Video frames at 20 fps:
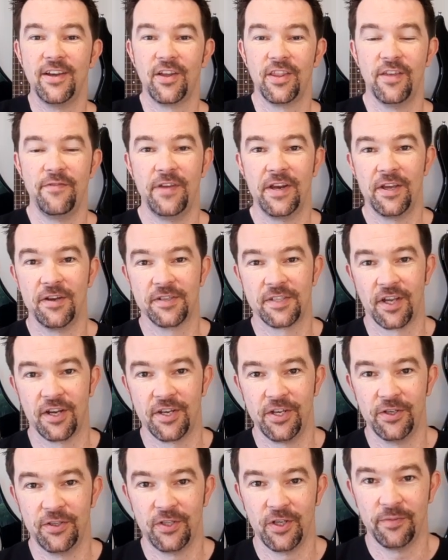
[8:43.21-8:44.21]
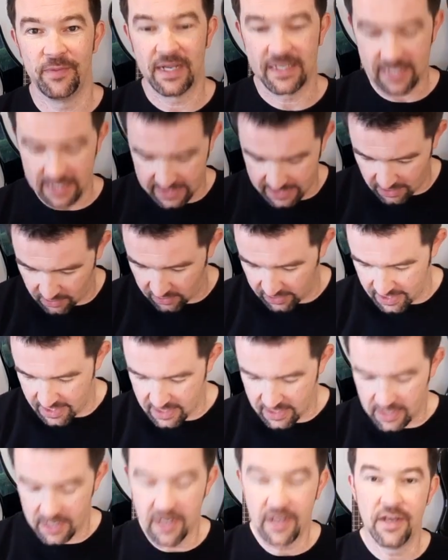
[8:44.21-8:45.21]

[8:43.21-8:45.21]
on the videos on YouTube necessarily.